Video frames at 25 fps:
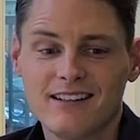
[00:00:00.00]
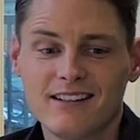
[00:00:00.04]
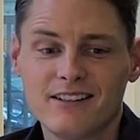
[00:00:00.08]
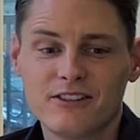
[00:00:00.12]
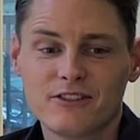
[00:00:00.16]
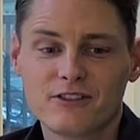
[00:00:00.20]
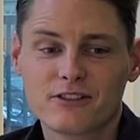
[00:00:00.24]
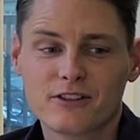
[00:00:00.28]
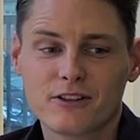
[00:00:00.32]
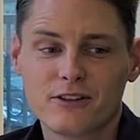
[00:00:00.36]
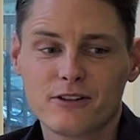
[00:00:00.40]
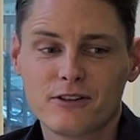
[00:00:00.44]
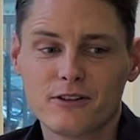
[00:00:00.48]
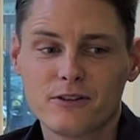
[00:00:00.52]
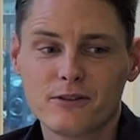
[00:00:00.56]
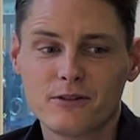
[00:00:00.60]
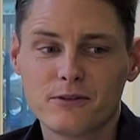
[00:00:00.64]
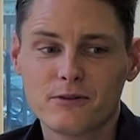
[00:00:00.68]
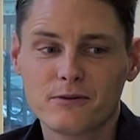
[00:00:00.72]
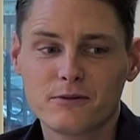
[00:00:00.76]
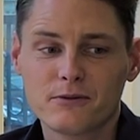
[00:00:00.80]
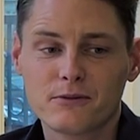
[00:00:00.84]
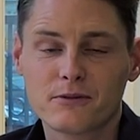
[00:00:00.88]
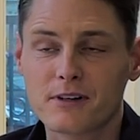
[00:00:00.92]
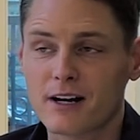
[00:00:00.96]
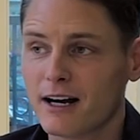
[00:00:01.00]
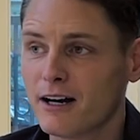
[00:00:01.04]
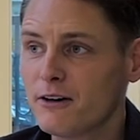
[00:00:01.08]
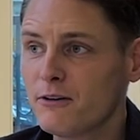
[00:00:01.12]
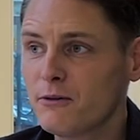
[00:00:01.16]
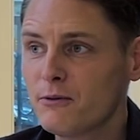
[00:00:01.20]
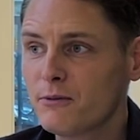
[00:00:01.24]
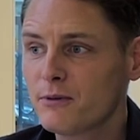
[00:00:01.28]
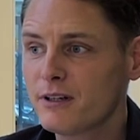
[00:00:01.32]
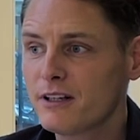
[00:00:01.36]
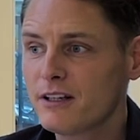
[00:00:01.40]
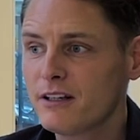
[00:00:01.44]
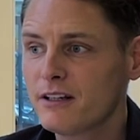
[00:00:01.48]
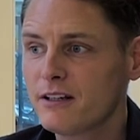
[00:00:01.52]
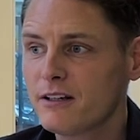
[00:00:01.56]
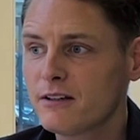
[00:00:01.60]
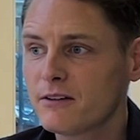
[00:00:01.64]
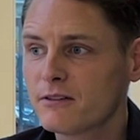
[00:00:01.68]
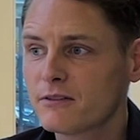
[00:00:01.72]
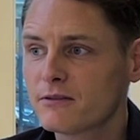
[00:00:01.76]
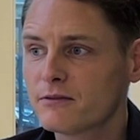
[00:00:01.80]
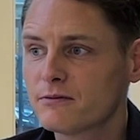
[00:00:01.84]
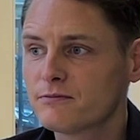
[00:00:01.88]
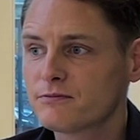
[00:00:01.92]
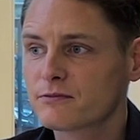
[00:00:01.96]
So now
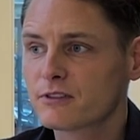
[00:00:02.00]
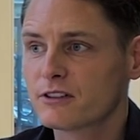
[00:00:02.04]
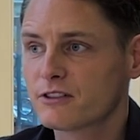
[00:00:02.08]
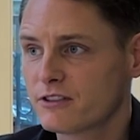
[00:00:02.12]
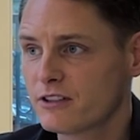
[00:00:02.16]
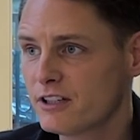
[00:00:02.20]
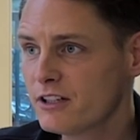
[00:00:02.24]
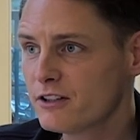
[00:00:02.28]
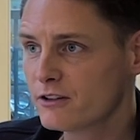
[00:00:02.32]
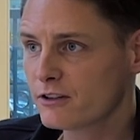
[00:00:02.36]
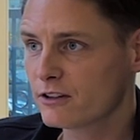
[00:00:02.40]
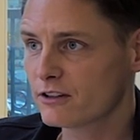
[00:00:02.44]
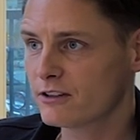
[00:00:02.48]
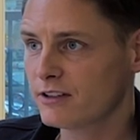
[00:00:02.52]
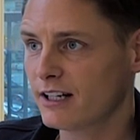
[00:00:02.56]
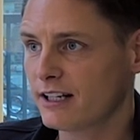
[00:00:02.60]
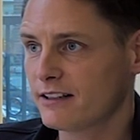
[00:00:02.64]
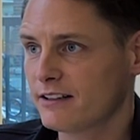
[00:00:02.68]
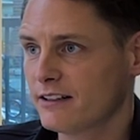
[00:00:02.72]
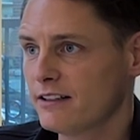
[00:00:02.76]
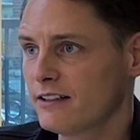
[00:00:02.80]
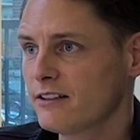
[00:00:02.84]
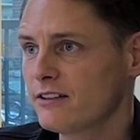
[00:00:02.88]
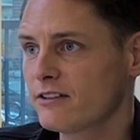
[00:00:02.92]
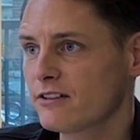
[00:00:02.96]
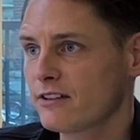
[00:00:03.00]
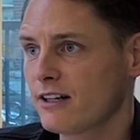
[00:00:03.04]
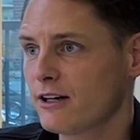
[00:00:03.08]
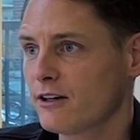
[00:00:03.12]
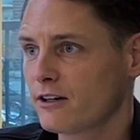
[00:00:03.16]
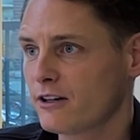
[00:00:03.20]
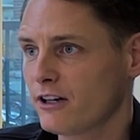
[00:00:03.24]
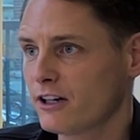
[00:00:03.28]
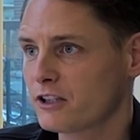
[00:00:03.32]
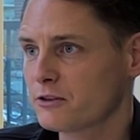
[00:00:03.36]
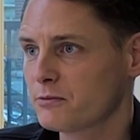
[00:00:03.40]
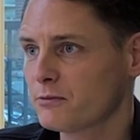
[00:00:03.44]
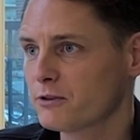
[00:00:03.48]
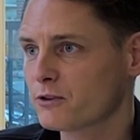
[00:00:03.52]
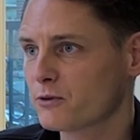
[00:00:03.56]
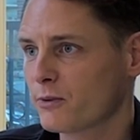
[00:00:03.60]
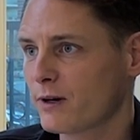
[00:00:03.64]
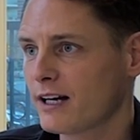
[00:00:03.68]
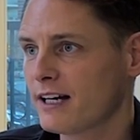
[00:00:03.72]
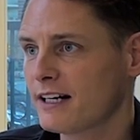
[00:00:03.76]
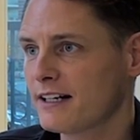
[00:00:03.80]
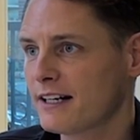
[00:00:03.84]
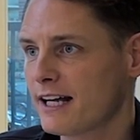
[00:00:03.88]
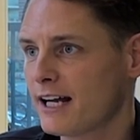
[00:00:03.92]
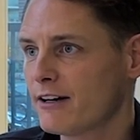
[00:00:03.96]
T-shirts like this, our customers
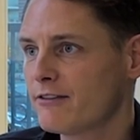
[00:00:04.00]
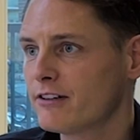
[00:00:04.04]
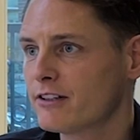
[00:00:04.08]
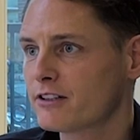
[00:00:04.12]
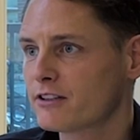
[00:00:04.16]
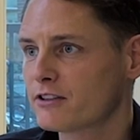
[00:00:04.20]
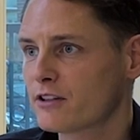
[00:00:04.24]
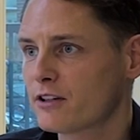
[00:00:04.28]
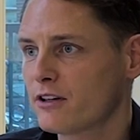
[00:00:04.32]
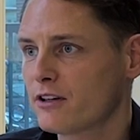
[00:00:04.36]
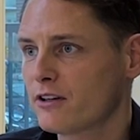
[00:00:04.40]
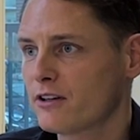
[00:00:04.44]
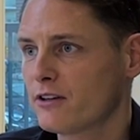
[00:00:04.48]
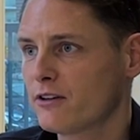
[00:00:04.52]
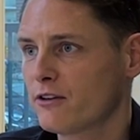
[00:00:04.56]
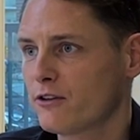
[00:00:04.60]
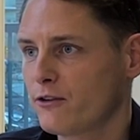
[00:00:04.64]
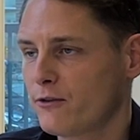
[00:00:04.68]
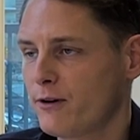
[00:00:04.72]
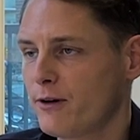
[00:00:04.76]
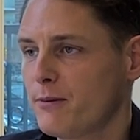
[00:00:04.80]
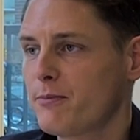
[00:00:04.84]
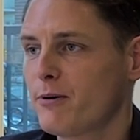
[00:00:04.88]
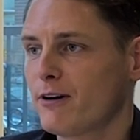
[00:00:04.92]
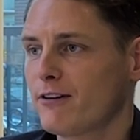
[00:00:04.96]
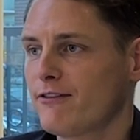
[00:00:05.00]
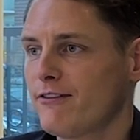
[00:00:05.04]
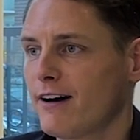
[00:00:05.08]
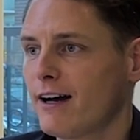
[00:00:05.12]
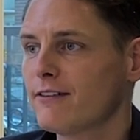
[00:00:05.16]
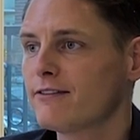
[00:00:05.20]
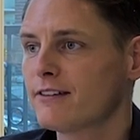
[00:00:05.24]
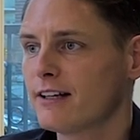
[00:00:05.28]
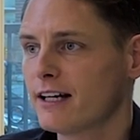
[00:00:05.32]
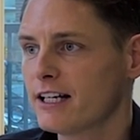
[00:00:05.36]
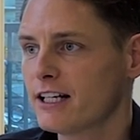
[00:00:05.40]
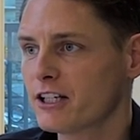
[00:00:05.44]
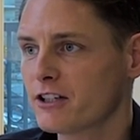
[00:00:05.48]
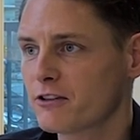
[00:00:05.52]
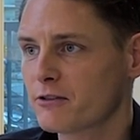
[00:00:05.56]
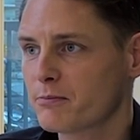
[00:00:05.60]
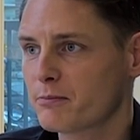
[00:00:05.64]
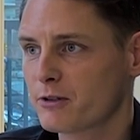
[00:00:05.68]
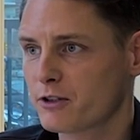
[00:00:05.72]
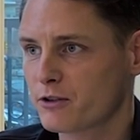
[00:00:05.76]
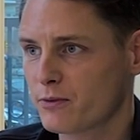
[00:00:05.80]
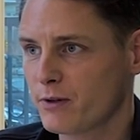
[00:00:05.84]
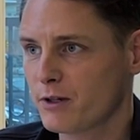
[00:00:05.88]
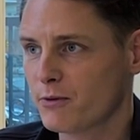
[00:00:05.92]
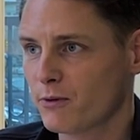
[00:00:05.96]
wear an average 3.5 days
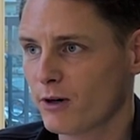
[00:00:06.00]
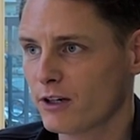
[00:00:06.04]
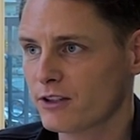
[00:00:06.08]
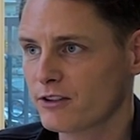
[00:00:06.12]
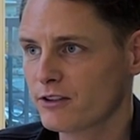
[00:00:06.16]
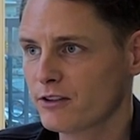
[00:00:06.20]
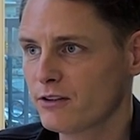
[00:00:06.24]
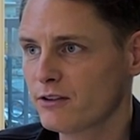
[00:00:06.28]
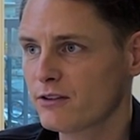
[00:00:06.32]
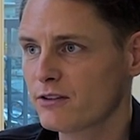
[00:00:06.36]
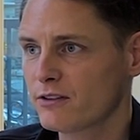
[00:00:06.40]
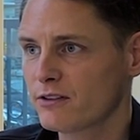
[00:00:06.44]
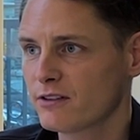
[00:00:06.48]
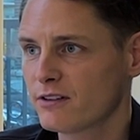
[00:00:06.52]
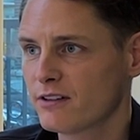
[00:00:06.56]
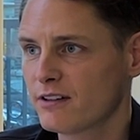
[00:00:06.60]
between washes.